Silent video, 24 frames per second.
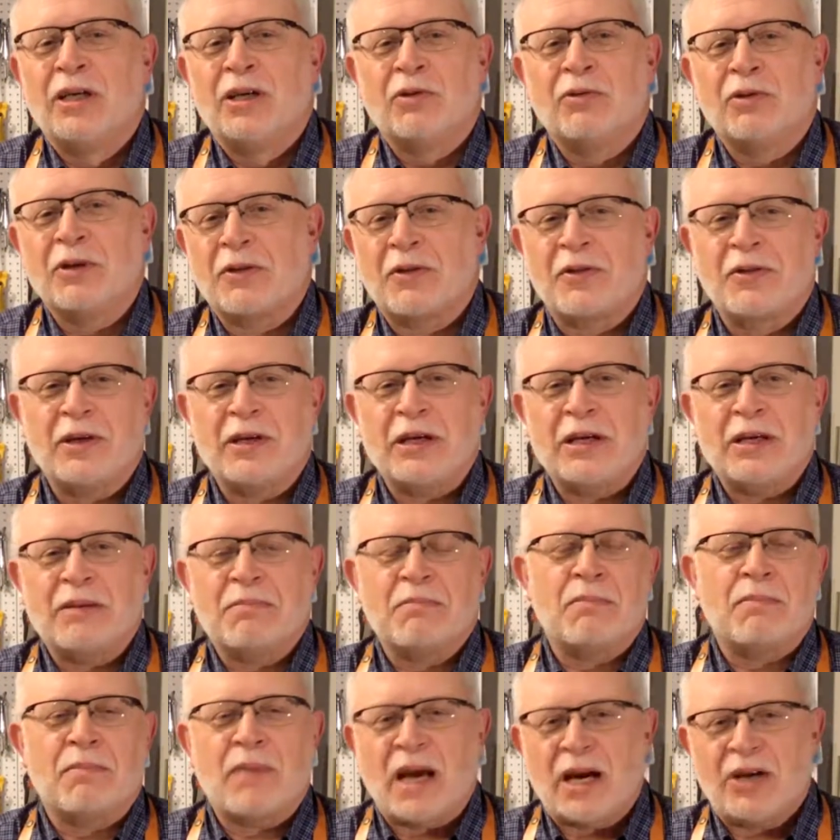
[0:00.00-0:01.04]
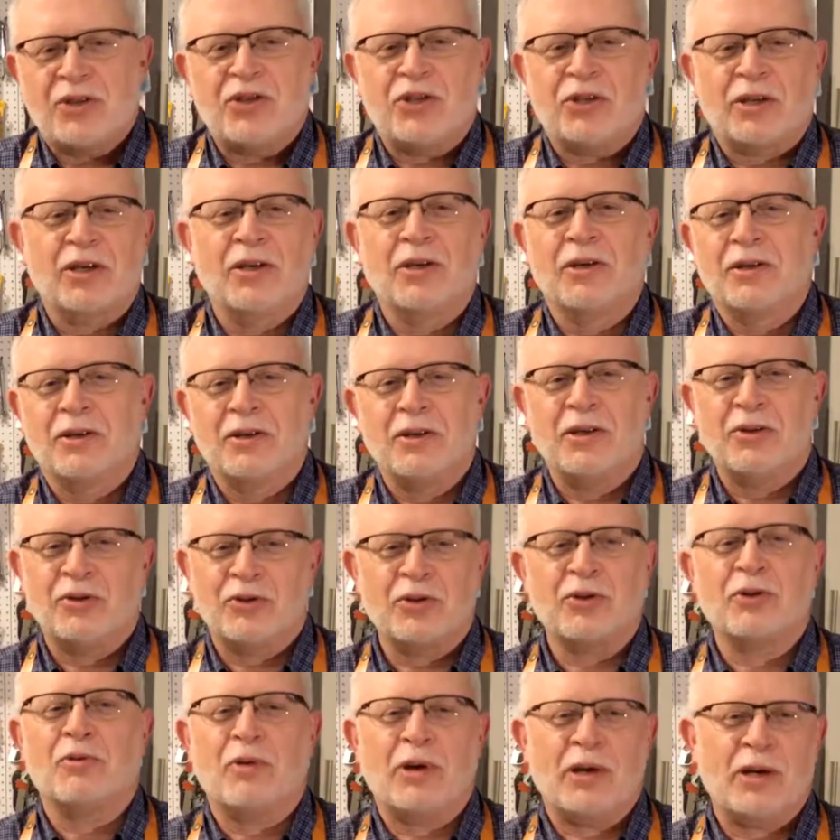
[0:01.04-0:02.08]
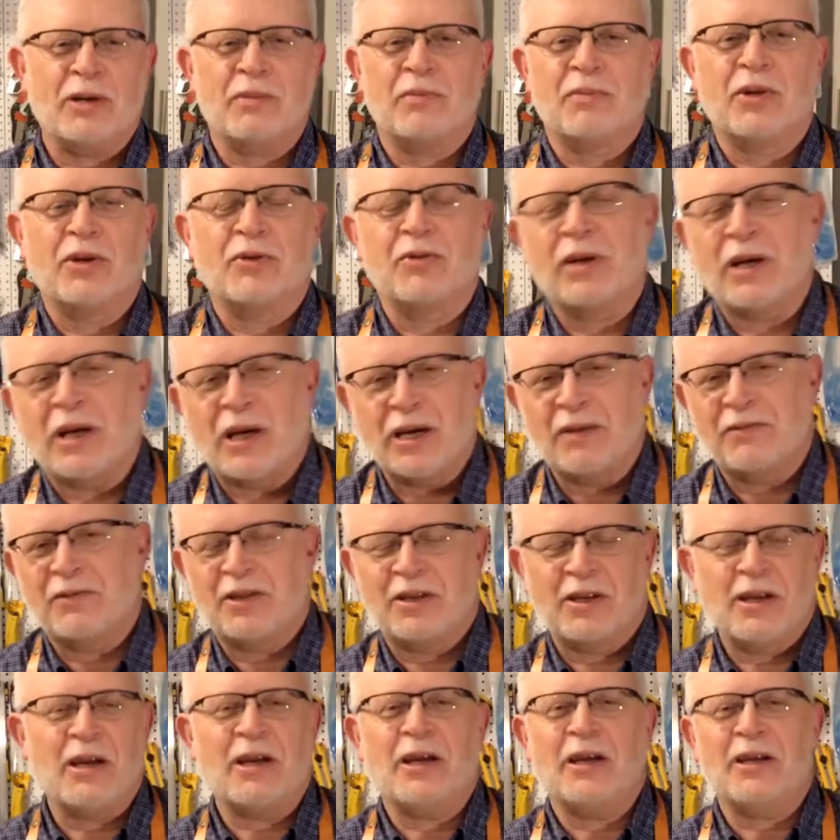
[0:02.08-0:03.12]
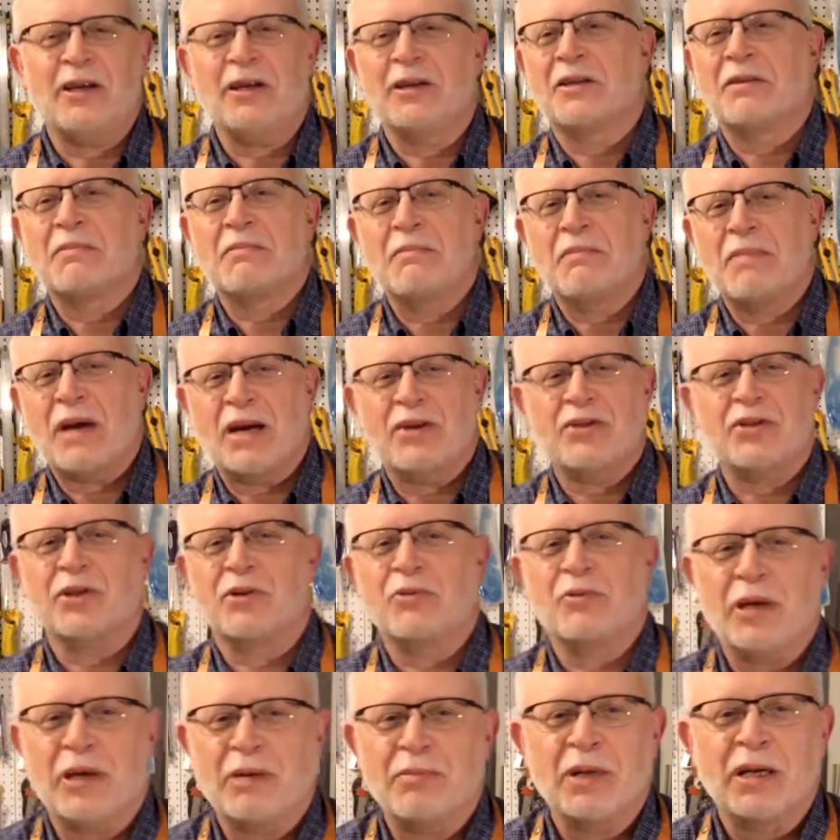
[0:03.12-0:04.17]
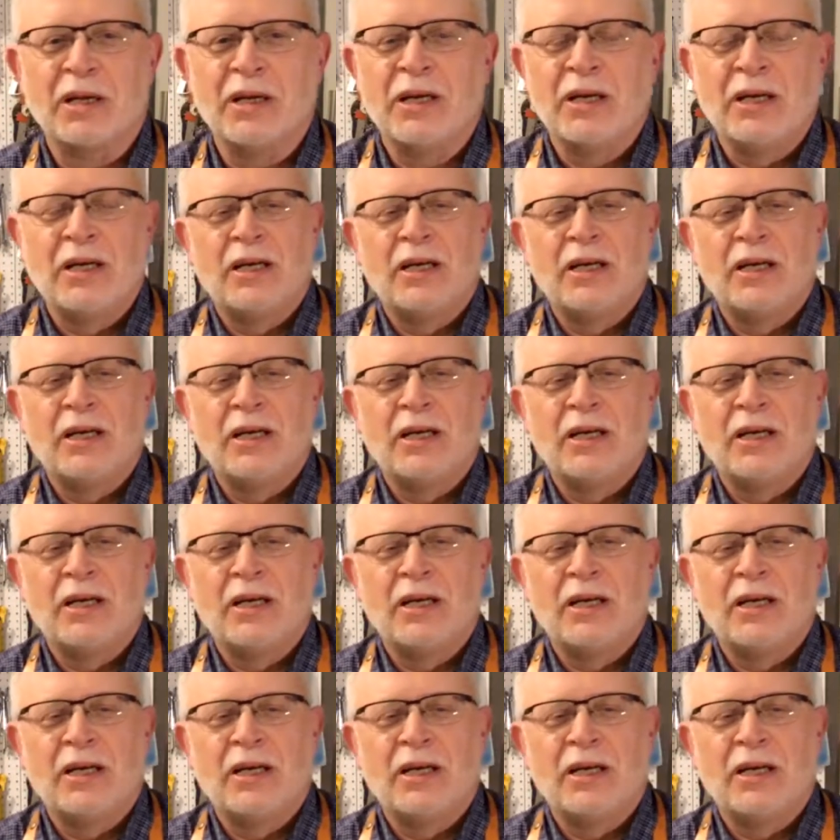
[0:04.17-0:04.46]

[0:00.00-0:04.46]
With the magic interweb that we have today, the magic web,